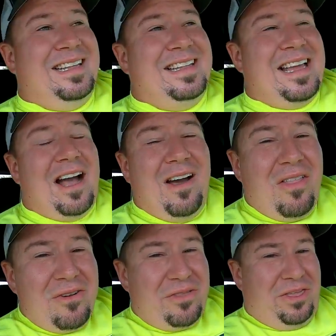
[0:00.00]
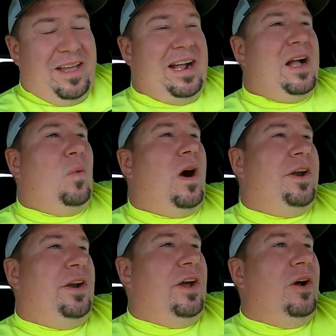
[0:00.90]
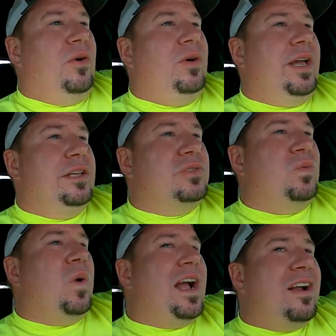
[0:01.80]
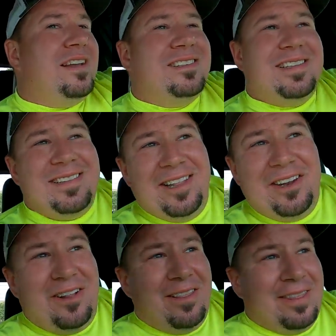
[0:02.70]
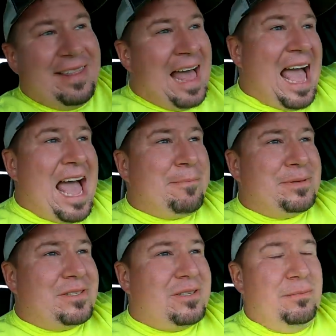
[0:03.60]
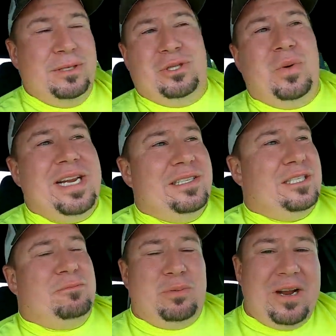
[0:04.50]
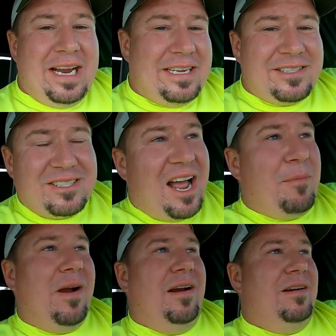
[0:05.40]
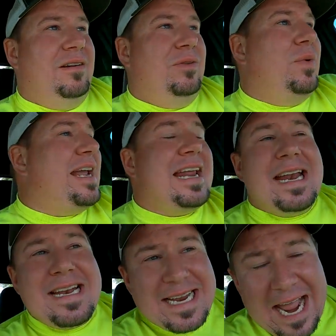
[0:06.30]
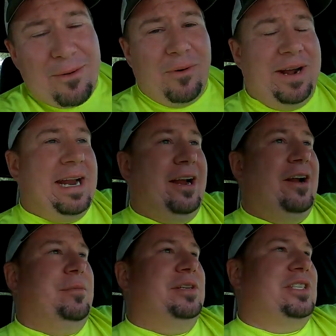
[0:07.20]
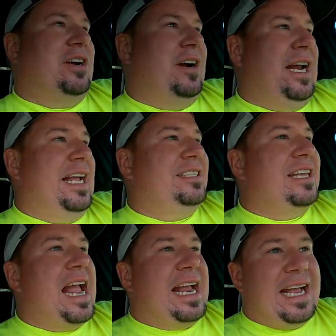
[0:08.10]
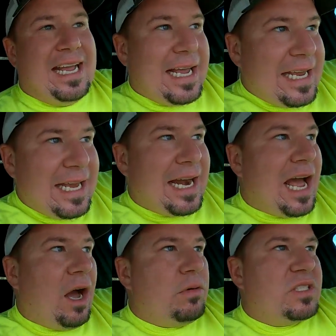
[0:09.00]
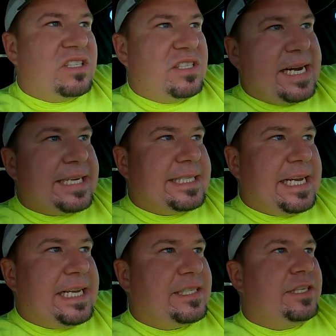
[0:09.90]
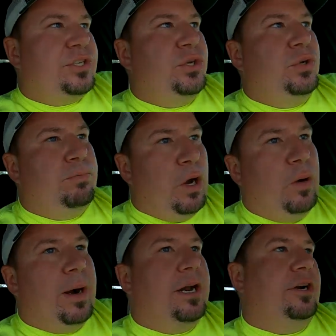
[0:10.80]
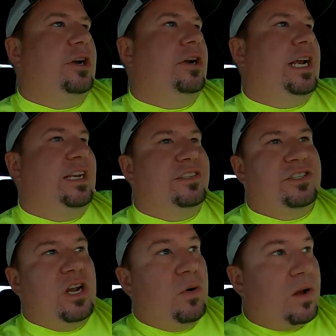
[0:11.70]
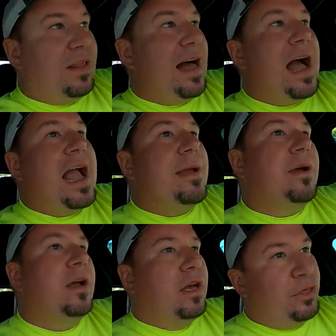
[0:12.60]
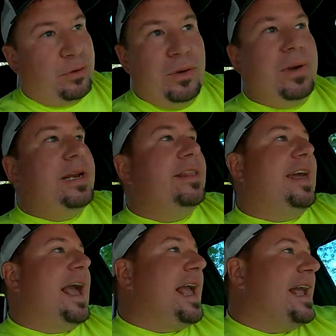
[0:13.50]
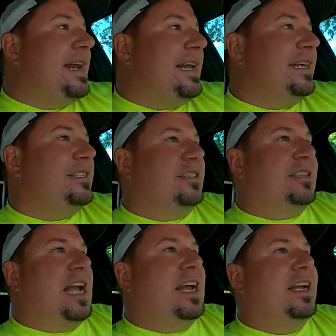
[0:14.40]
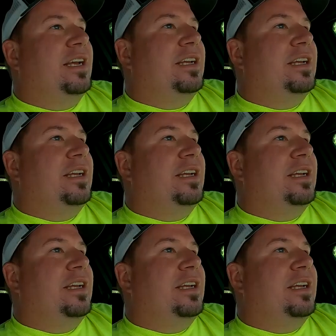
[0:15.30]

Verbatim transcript: And the other thing I want to know is where is the little lapse between spring and summer? We didn't get one here in Missouri. It's like you know, 60s to boom, 100 degrees. There's no climb through into the 80s. It's like